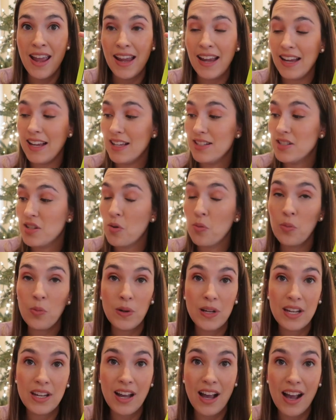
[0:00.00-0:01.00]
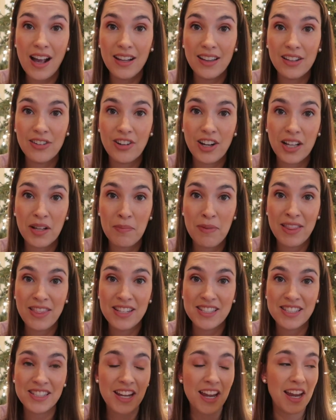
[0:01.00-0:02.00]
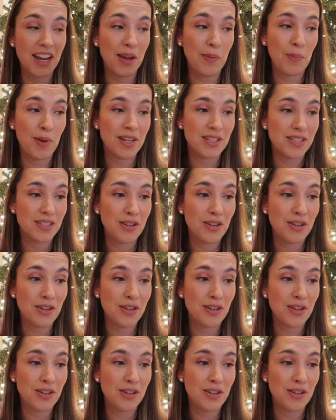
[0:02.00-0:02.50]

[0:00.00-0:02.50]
and we highly recommend this game.